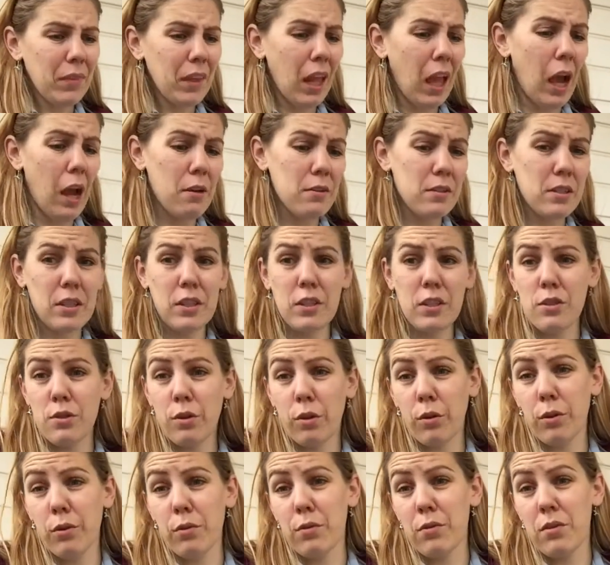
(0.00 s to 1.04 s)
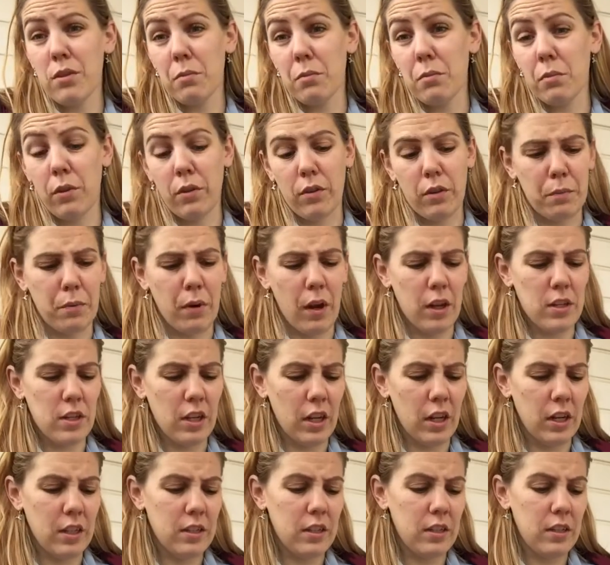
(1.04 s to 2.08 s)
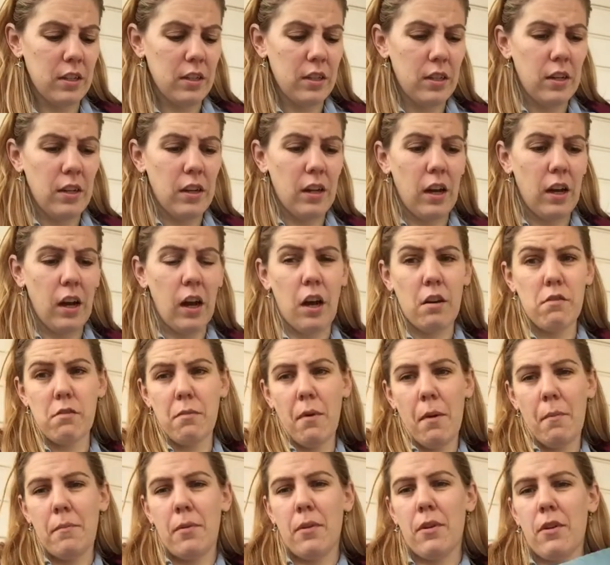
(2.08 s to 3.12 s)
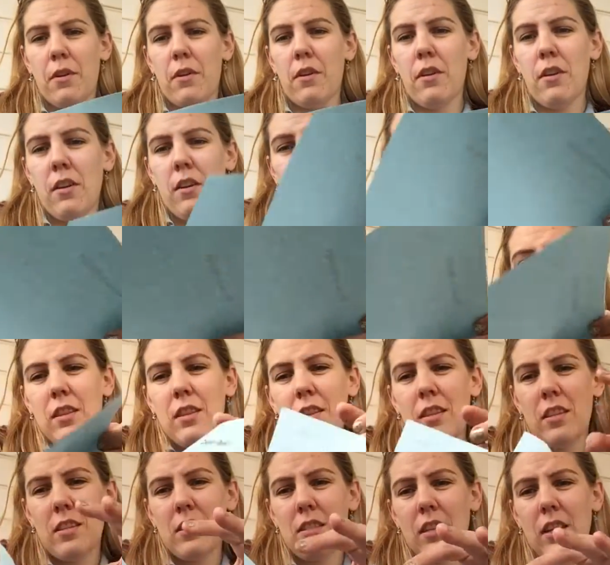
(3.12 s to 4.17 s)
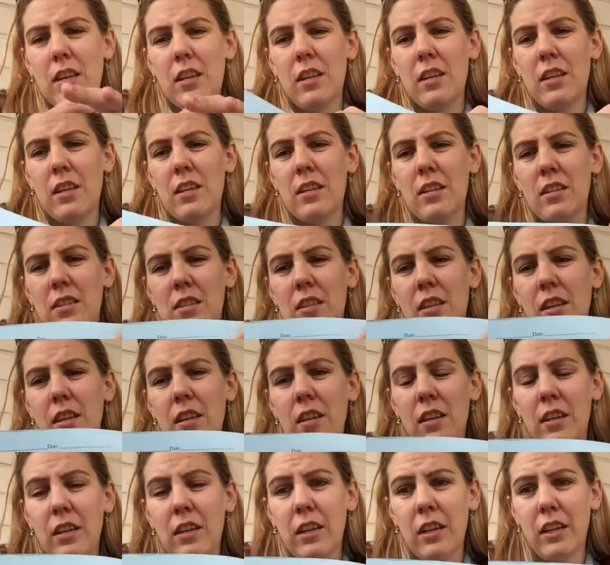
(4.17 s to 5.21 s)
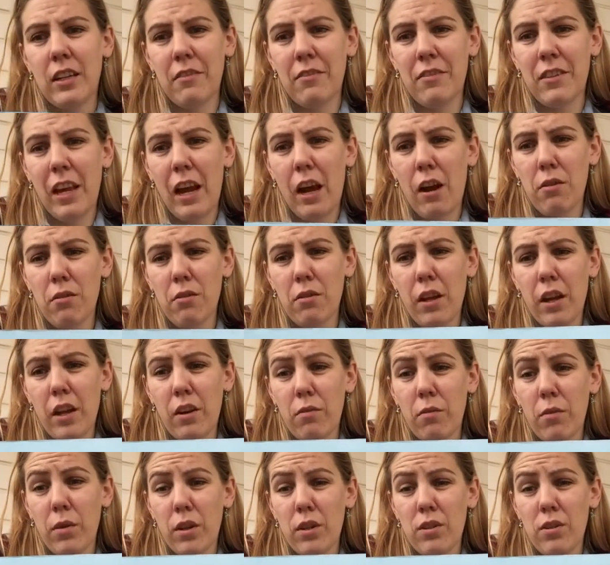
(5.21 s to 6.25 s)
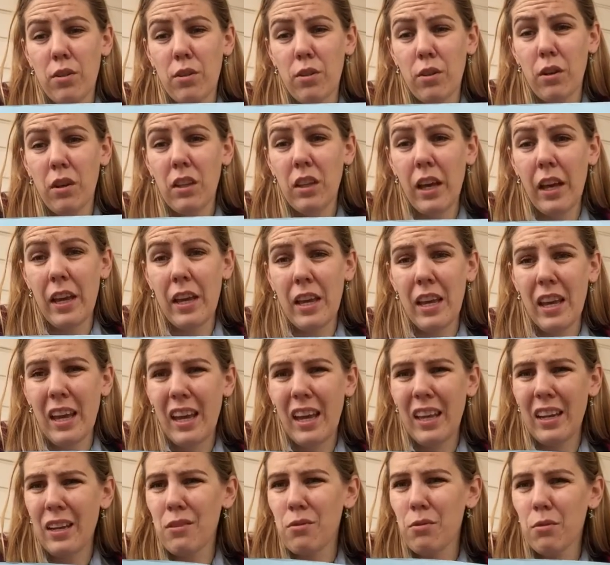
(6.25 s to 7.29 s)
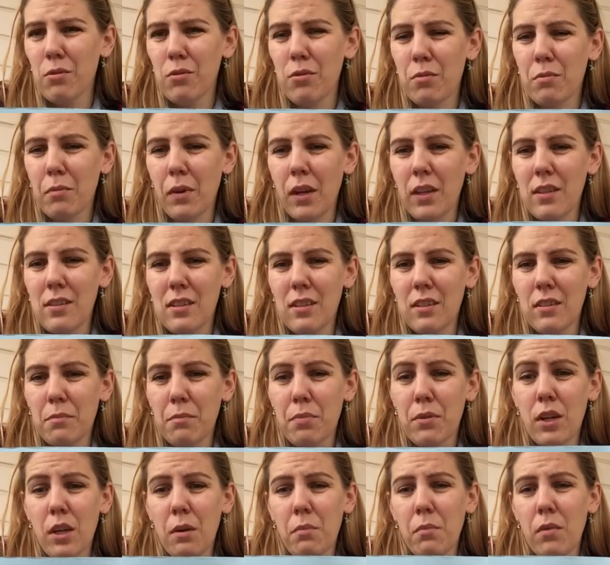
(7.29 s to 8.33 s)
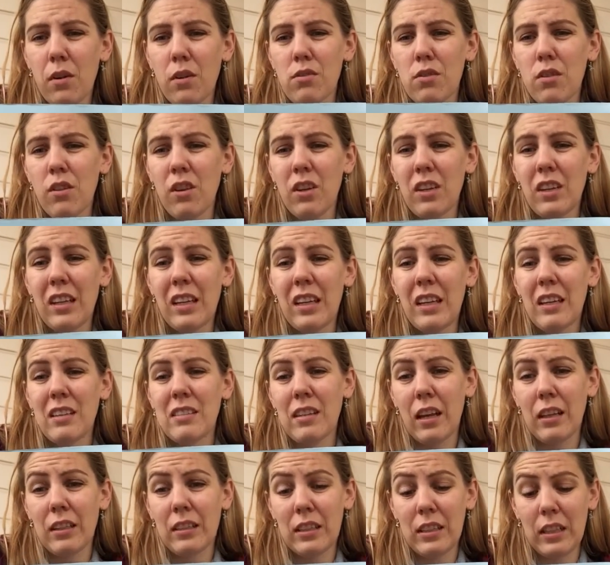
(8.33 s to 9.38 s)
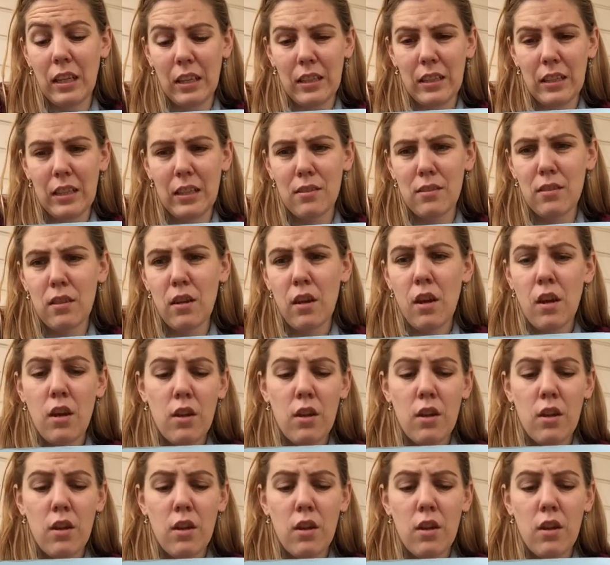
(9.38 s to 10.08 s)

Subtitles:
I was going to show you some more of the project. Remember, this is kind of the outline of what it should look like, and I told you mine's going to pretty much look exactly like this.